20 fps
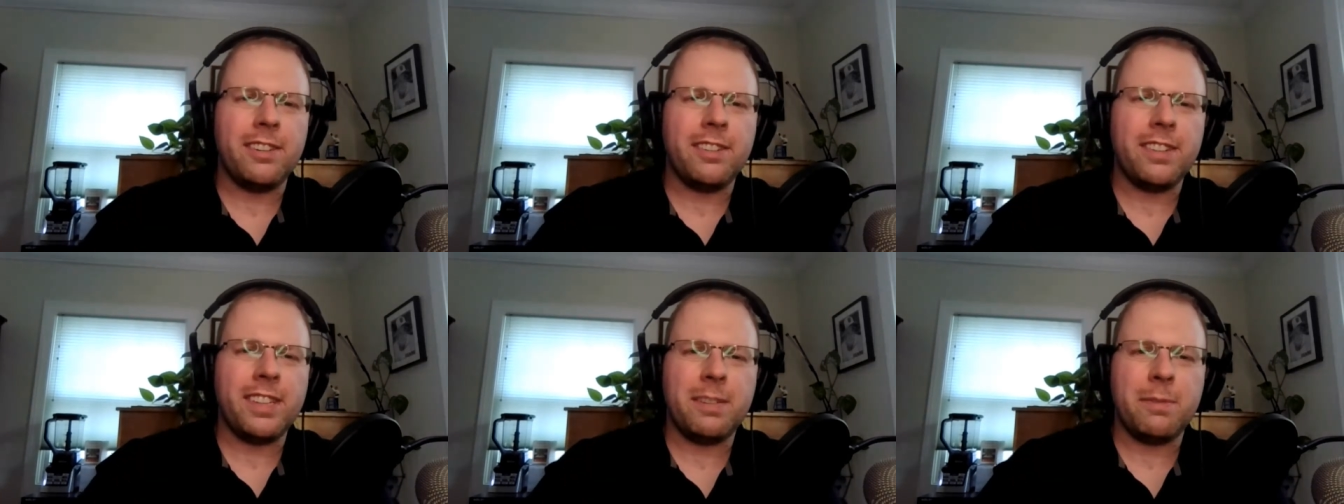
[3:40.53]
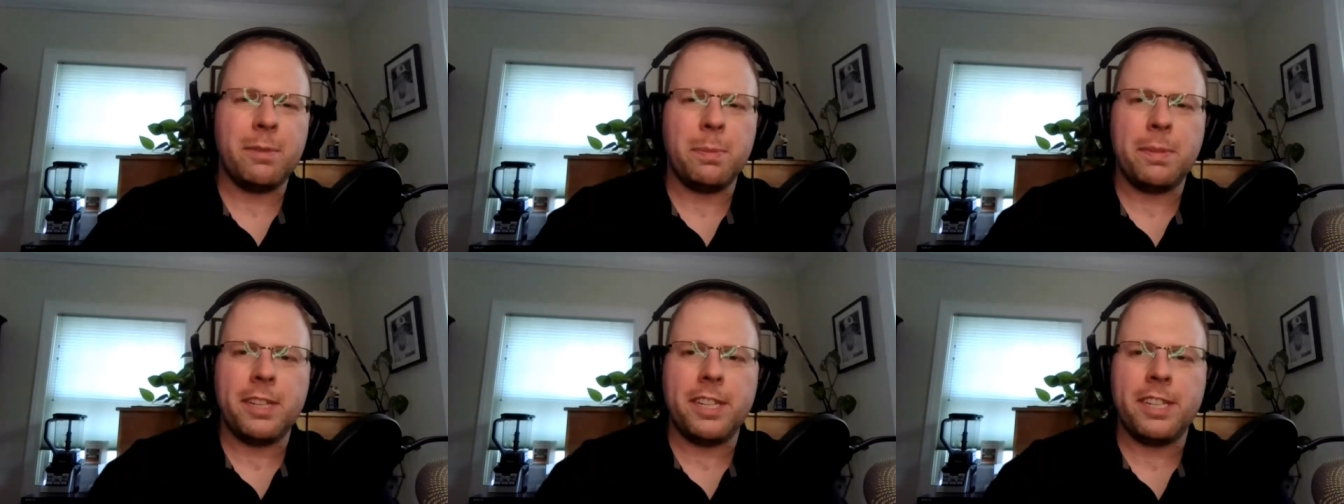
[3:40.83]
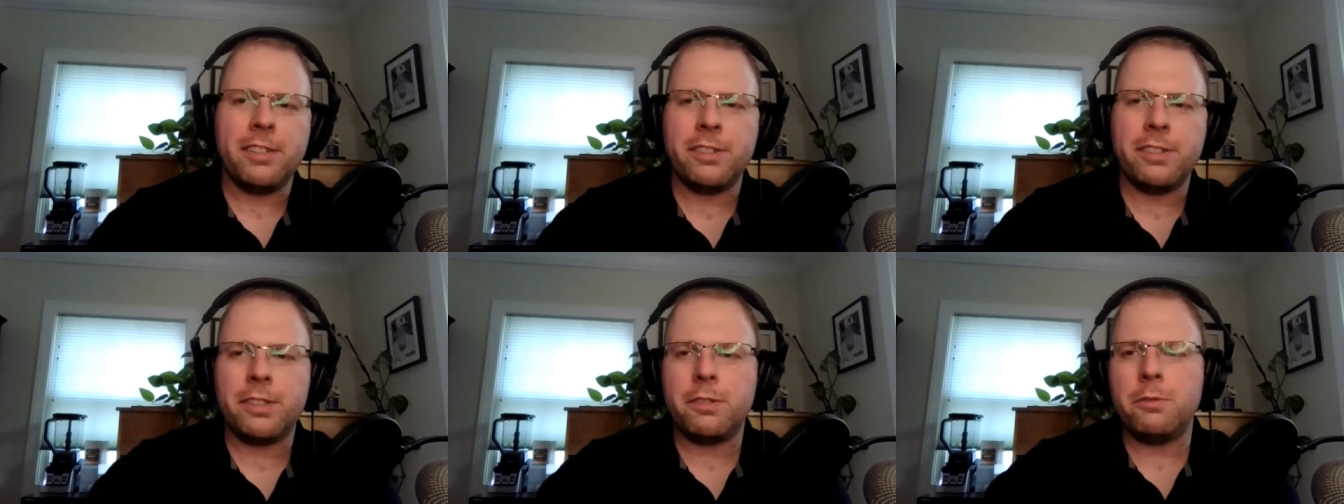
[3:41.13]
I don't think we
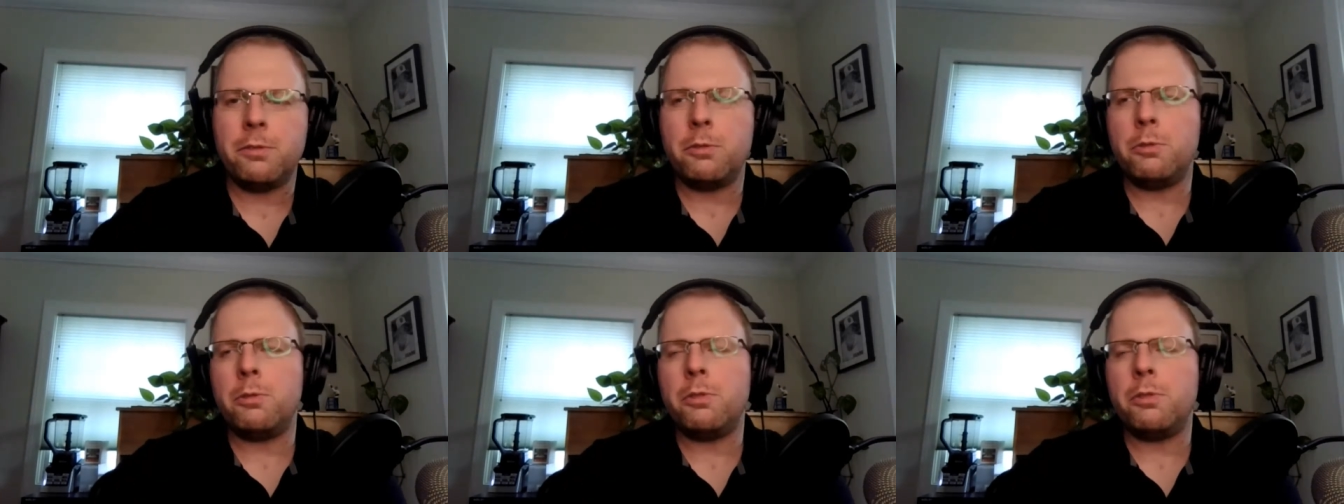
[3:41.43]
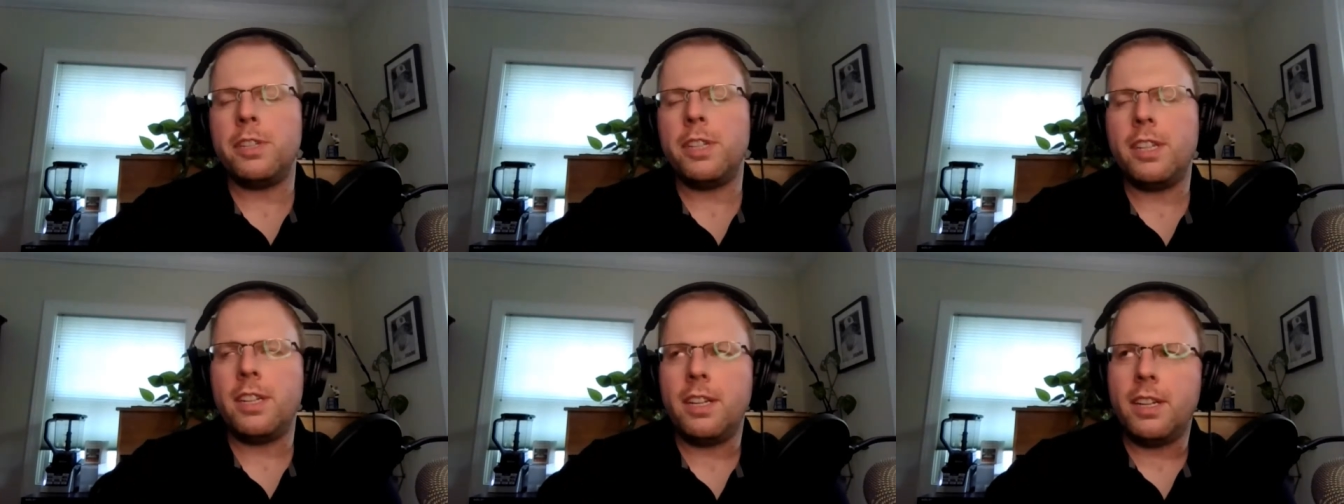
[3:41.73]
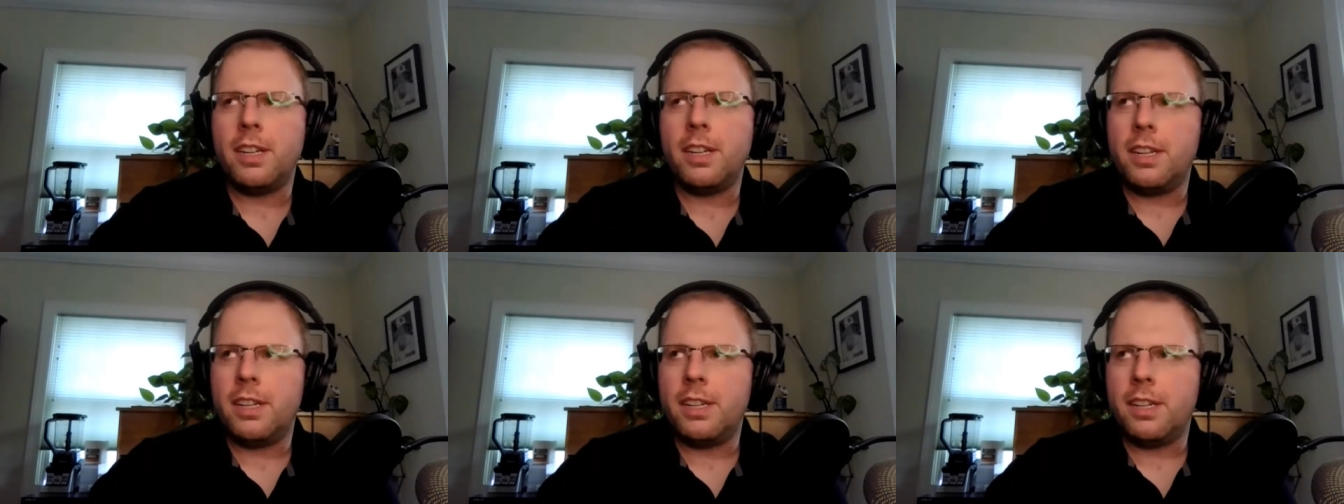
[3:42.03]
played your school
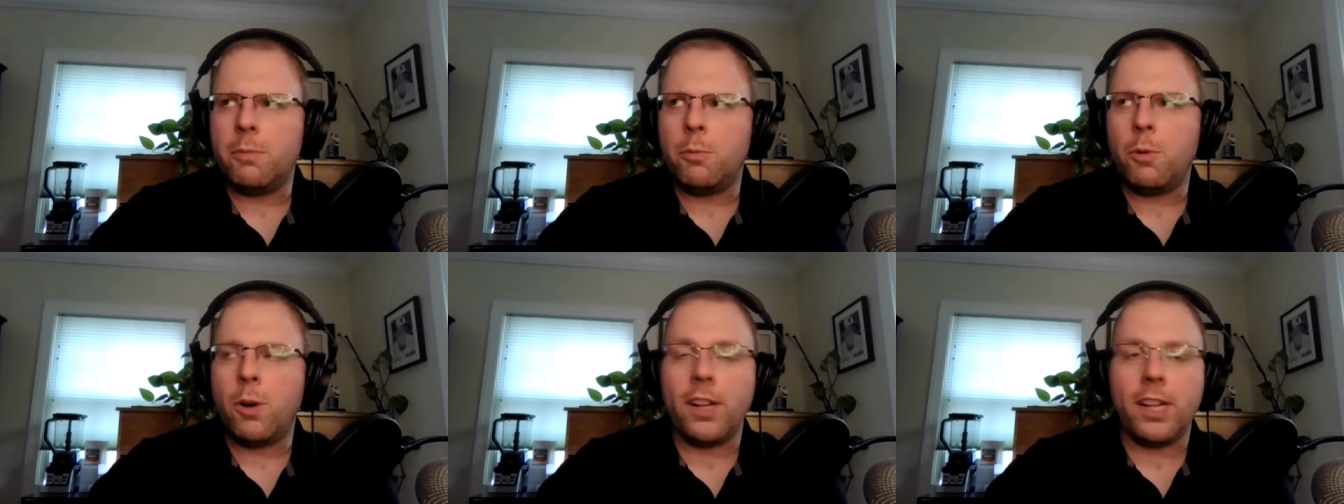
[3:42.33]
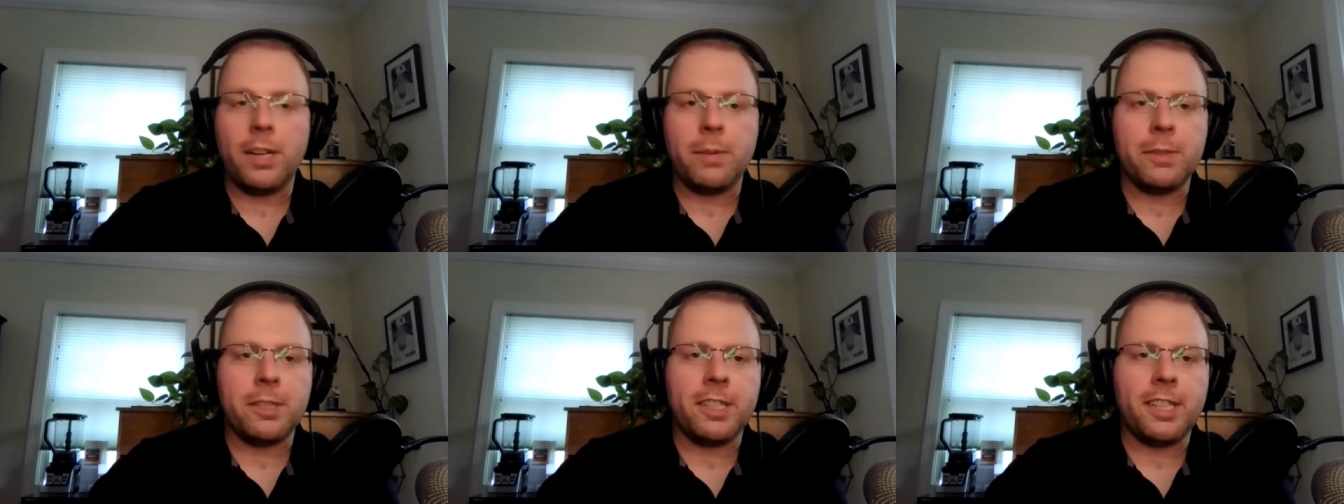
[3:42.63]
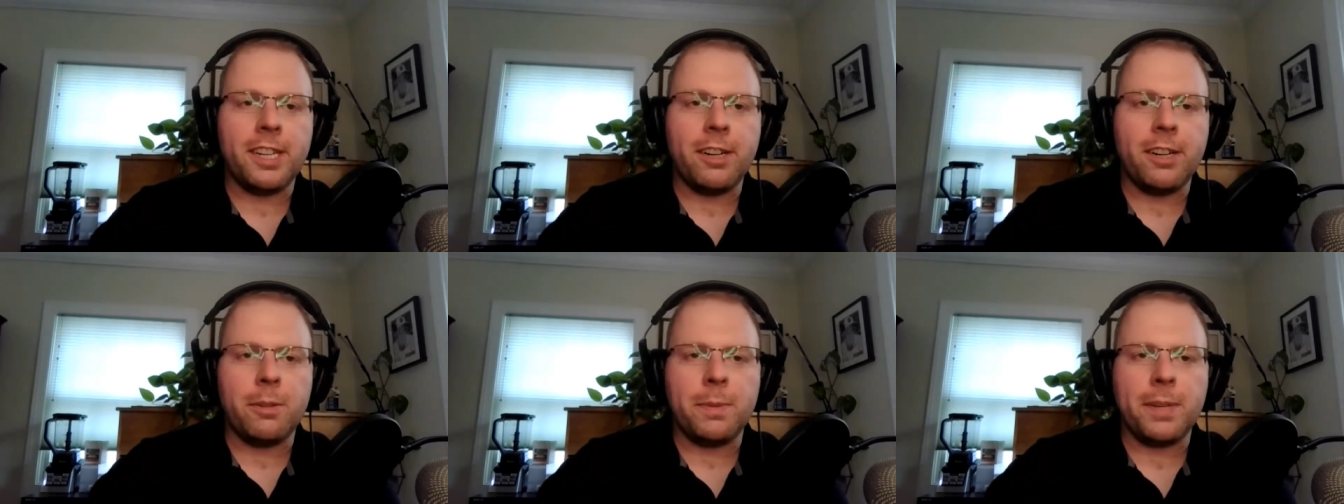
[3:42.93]
while I was
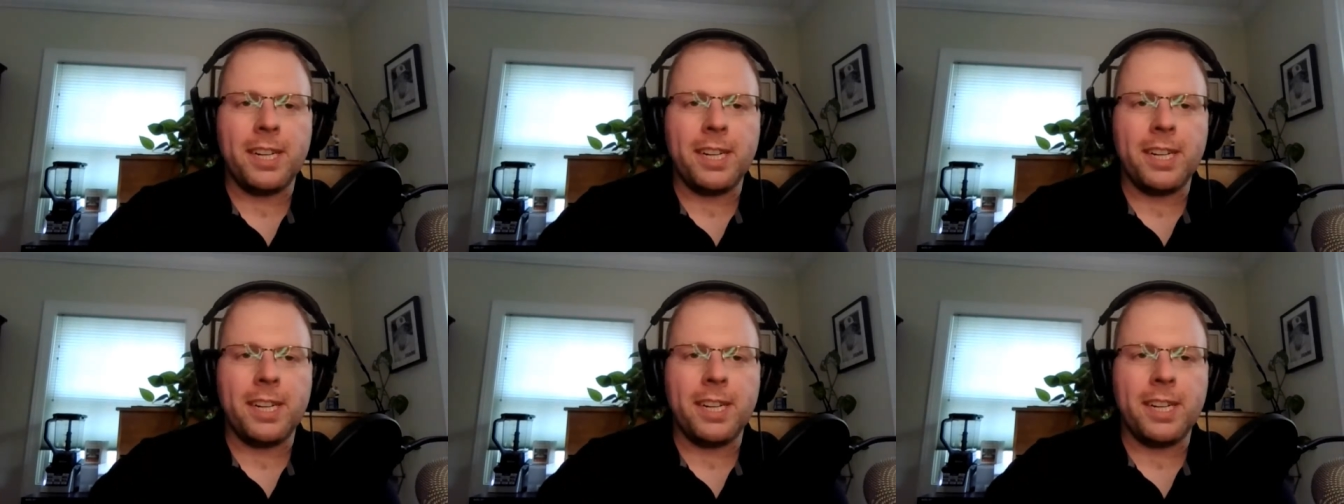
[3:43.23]
there,